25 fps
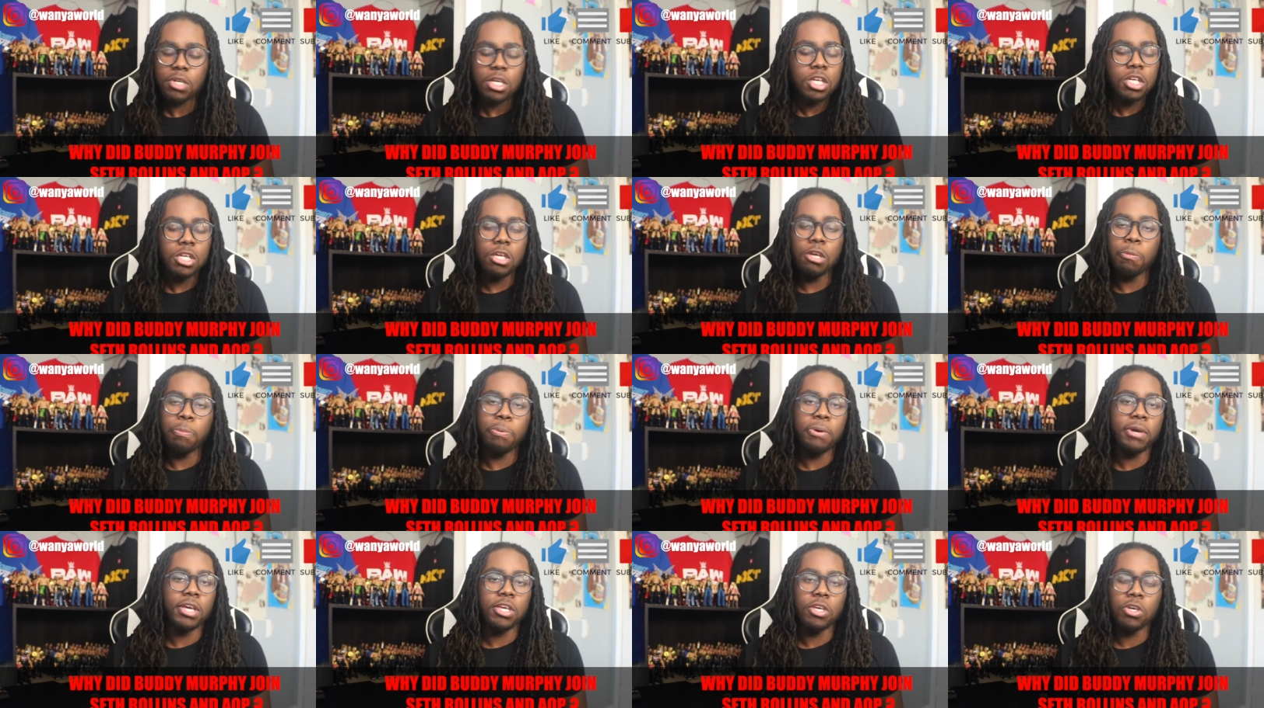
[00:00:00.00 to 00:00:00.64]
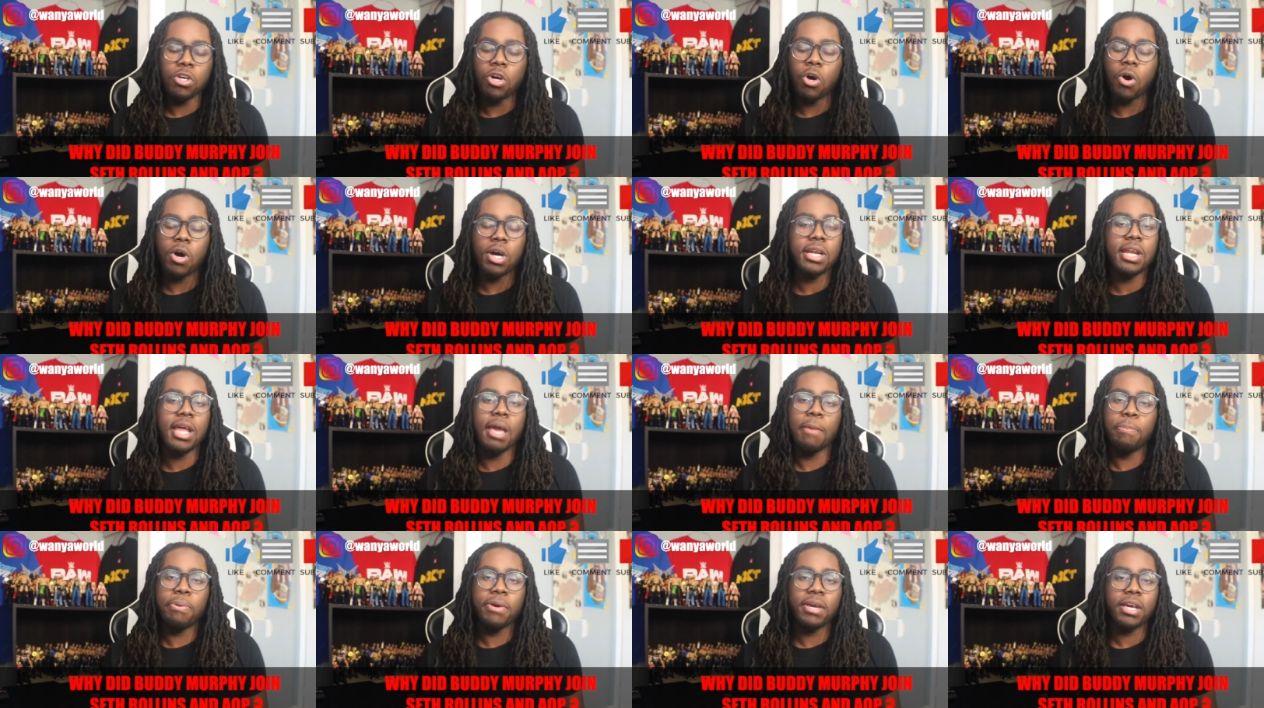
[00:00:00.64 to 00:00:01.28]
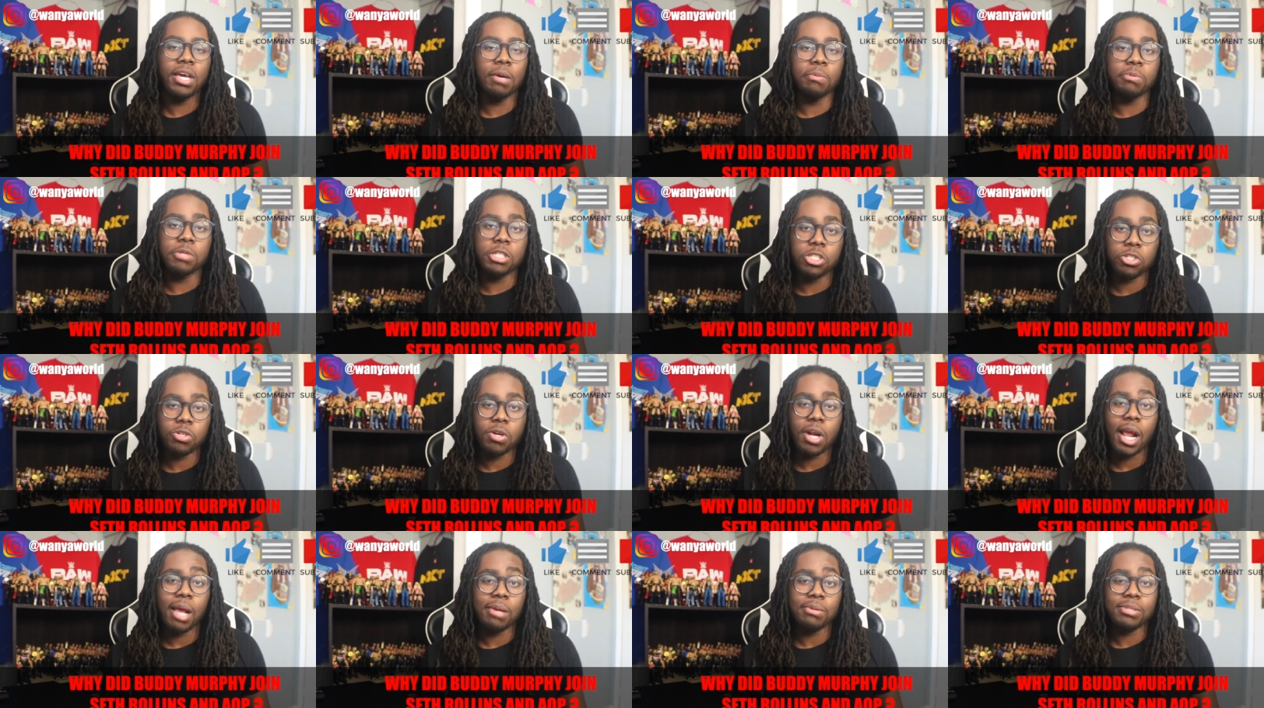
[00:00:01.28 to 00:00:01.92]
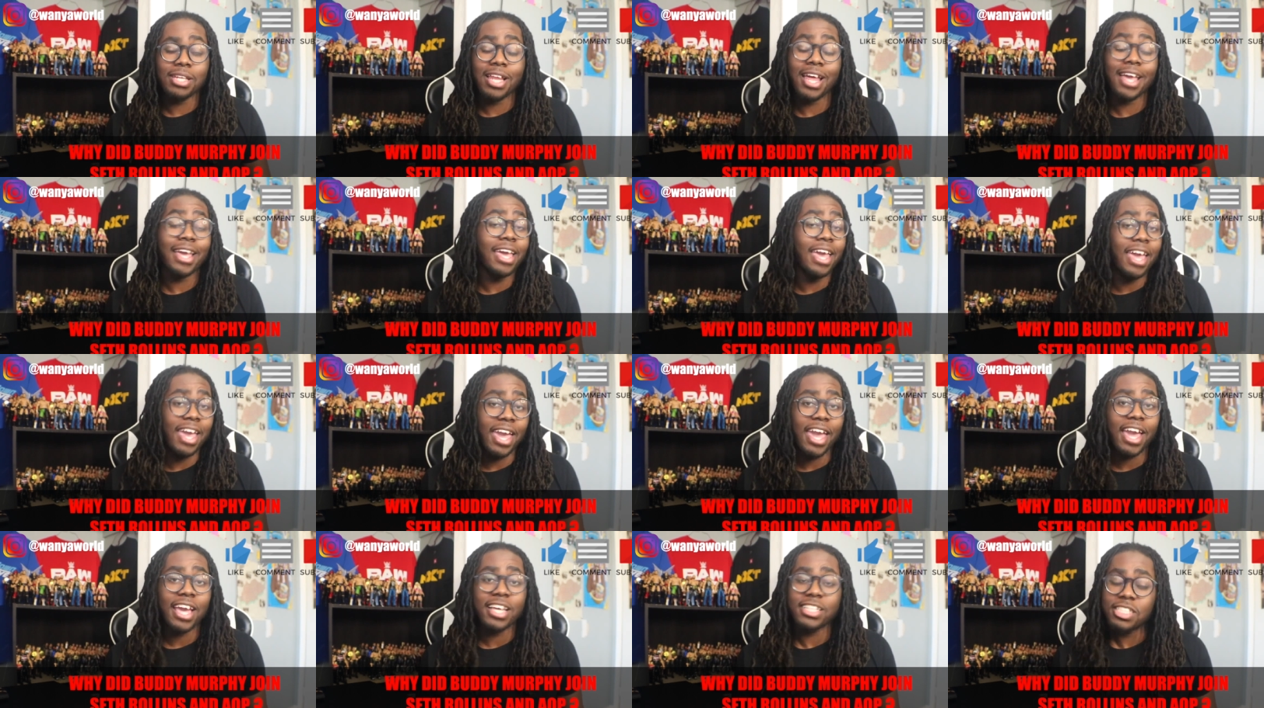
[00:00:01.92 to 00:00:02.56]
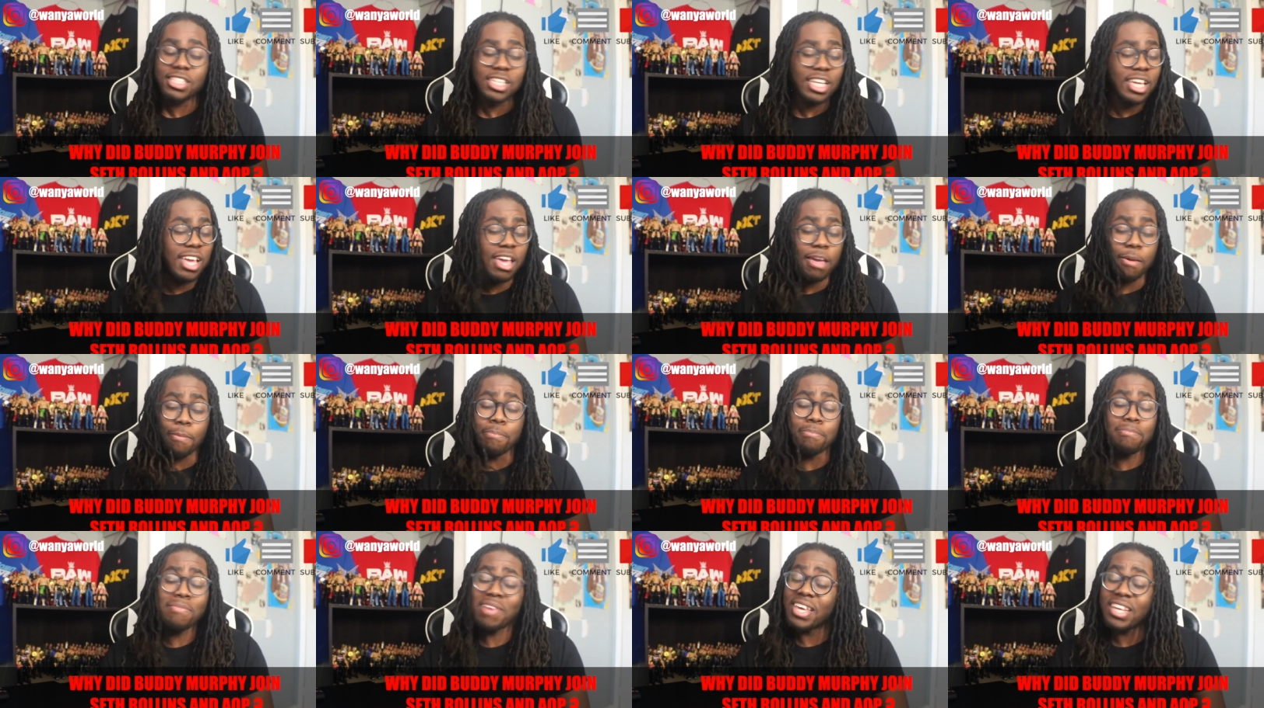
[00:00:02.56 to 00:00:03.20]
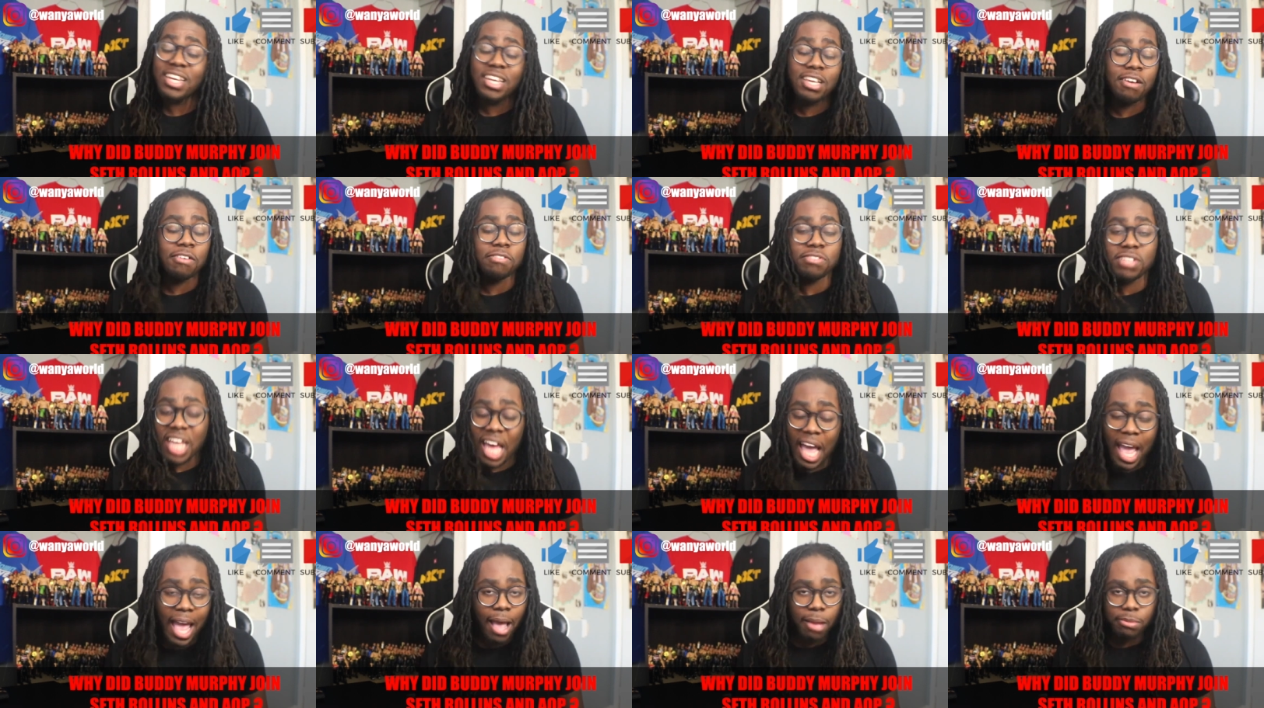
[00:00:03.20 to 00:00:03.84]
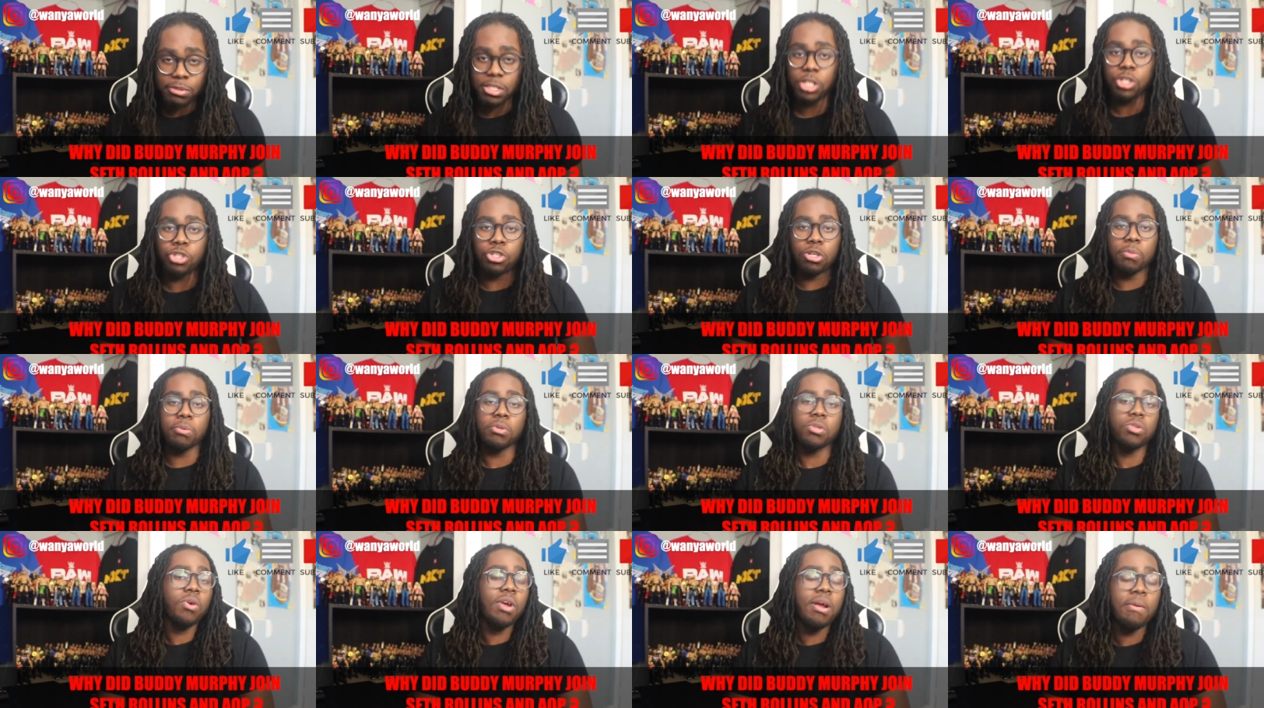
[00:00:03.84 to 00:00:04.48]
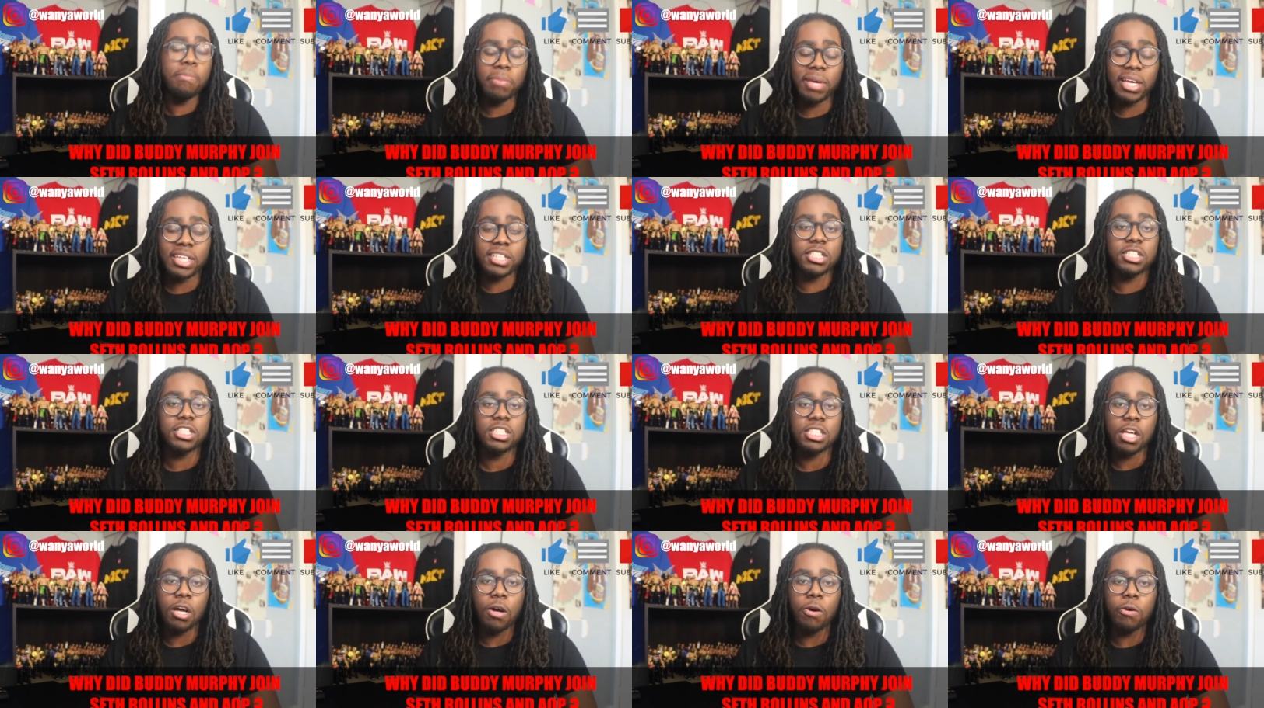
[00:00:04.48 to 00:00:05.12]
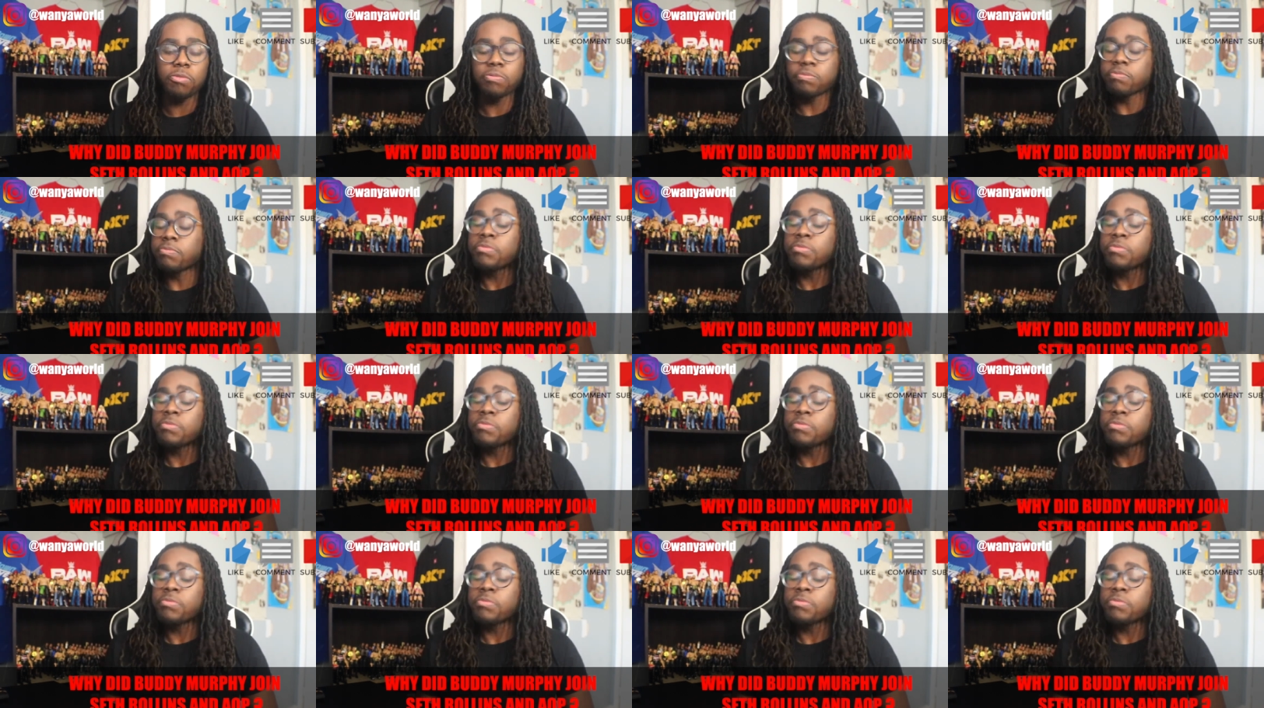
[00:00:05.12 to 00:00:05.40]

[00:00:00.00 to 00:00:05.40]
you go in there and pick up the scraps like Edge did many of times in triple threat matches. So